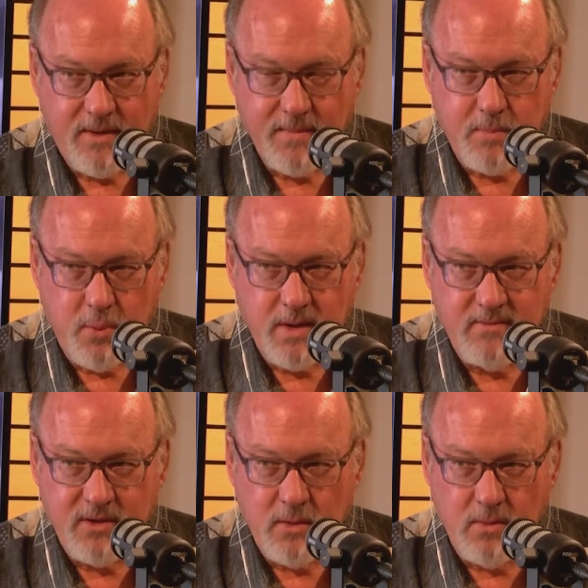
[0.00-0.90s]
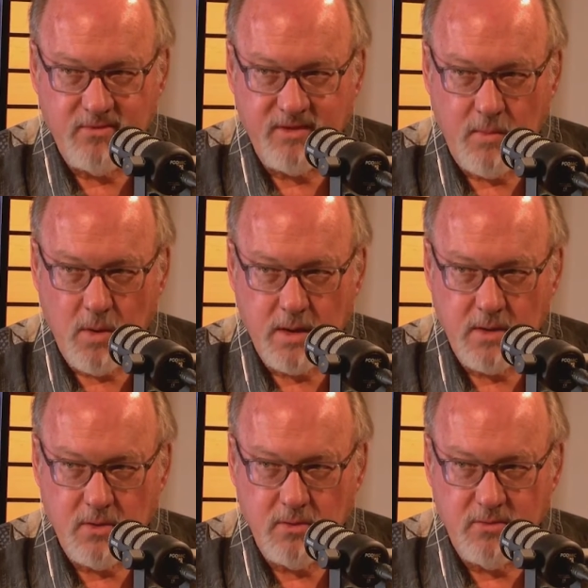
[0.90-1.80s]
point of view of someone
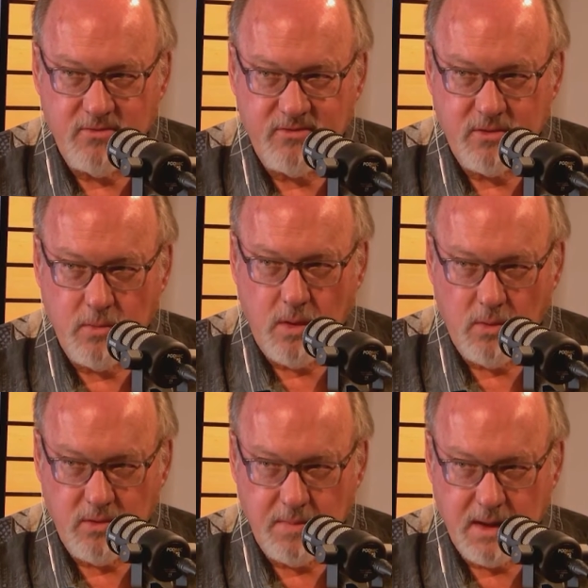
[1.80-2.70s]
who's too old to be in